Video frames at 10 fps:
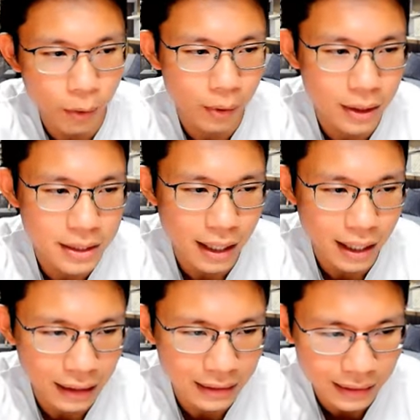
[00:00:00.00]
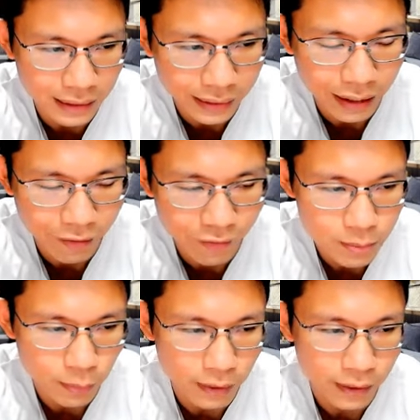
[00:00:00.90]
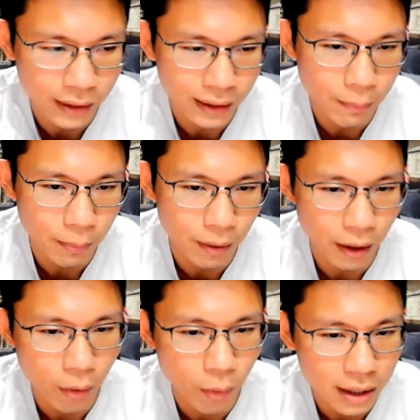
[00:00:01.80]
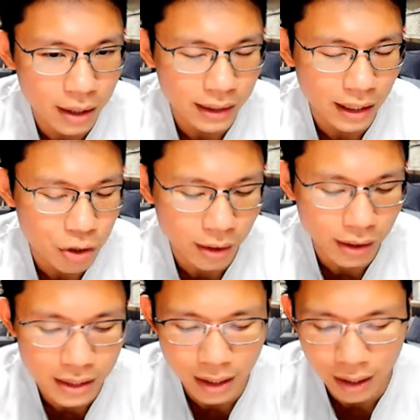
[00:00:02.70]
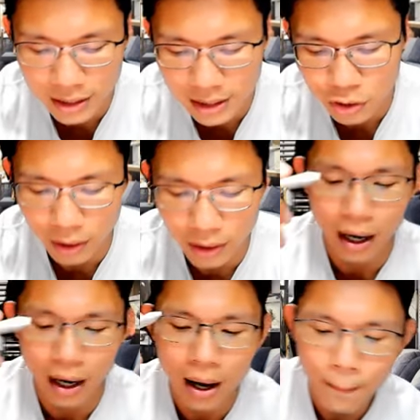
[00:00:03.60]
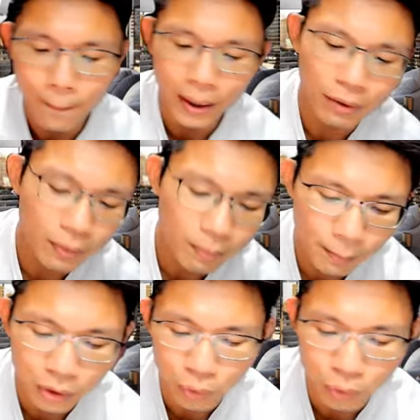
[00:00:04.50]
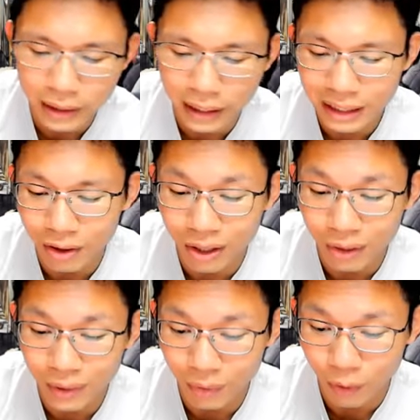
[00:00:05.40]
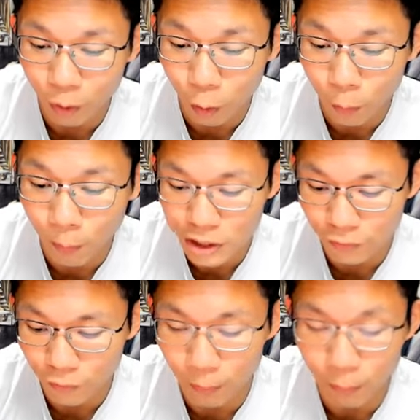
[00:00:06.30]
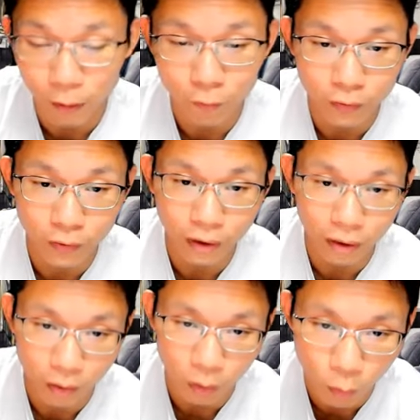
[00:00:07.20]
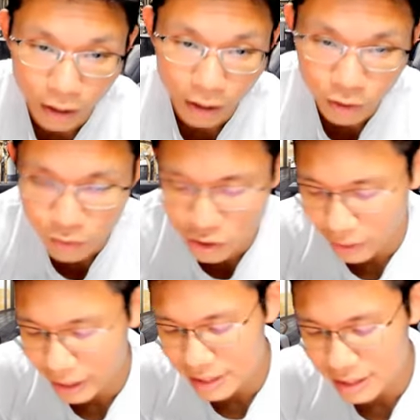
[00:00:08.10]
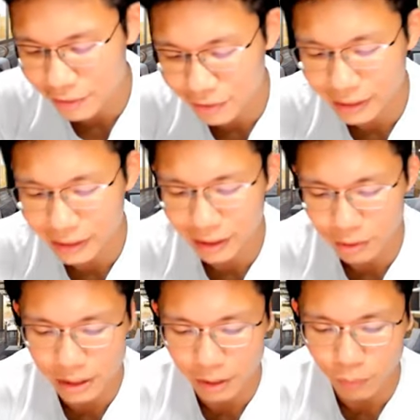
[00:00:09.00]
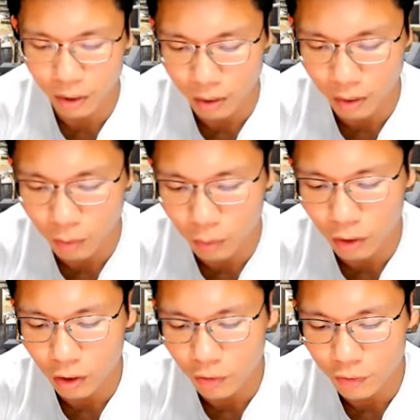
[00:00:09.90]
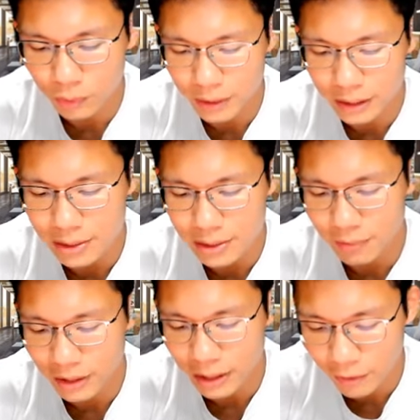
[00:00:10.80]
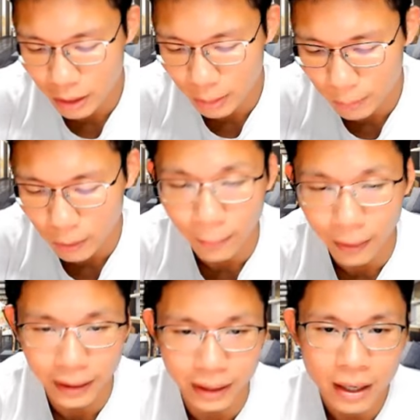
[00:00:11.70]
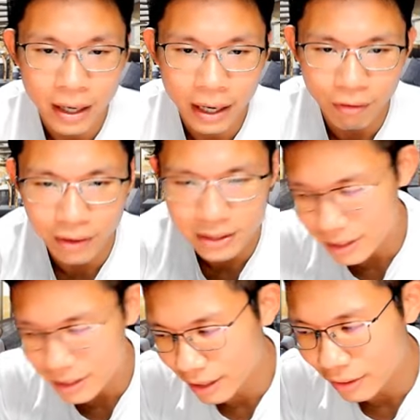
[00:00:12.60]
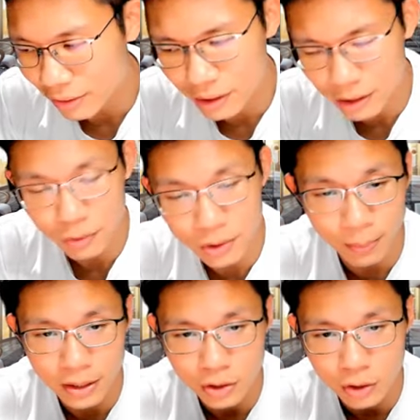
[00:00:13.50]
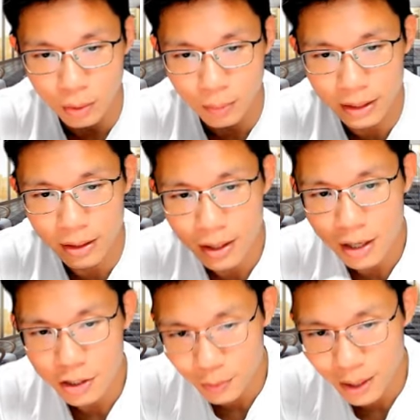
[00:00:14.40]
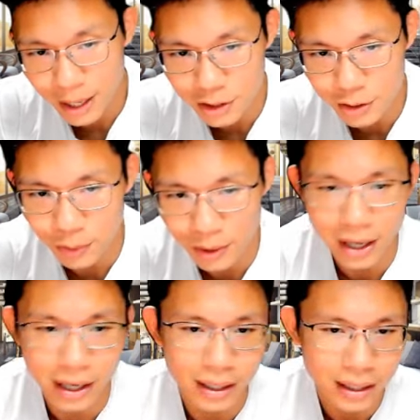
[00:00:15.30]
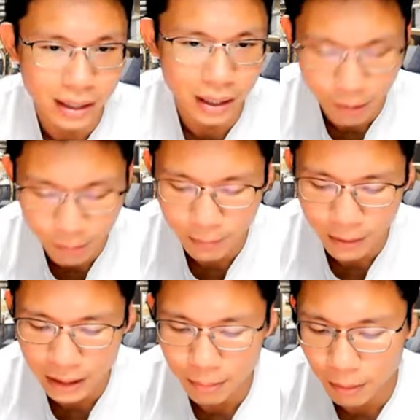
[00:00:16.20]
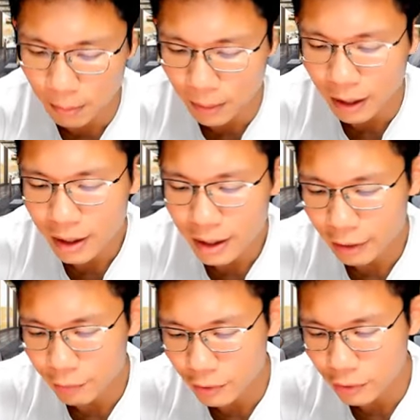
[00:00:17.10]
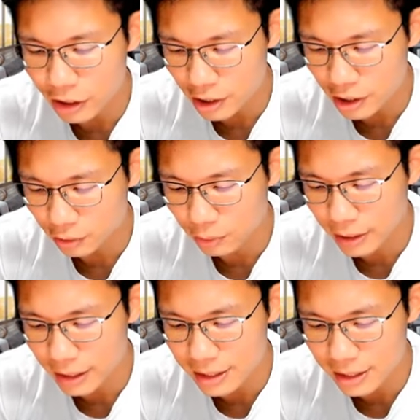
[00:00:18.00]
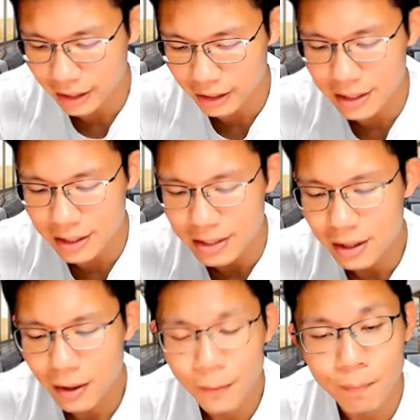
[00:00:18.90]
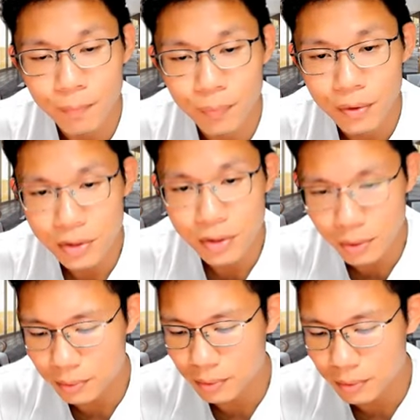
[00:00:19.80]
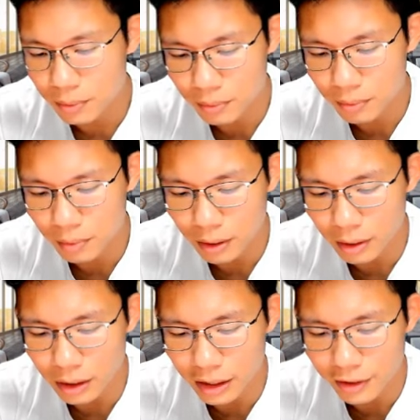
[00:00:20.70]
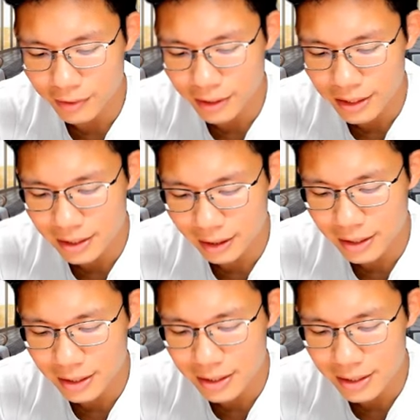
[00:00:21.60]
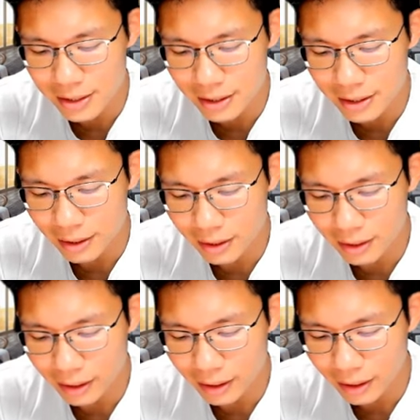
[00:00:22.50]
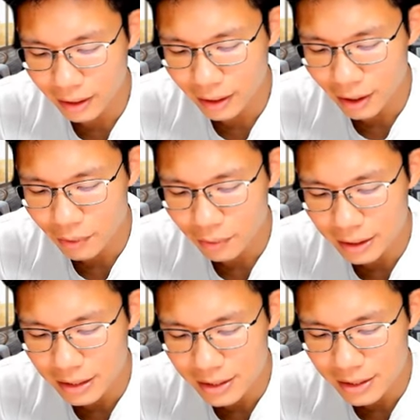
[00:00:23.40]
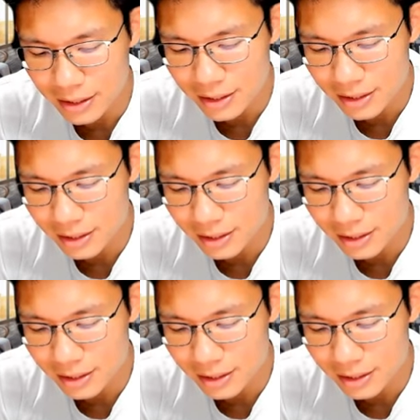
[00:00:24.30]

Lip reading: owners are exiting their investment, and then people are like, wow, last time I should have this, last time I should have that. But remember during that era, there were a whole bunch of on-board fever, a whole bunch of GLS and everything else. There were a whole lot of units being available on the market. Everyone says that supply is going to be so high, and then you cannot make money, blah, blah, blah. And we look at the chart today, it's like this. So, if that's the case, how is this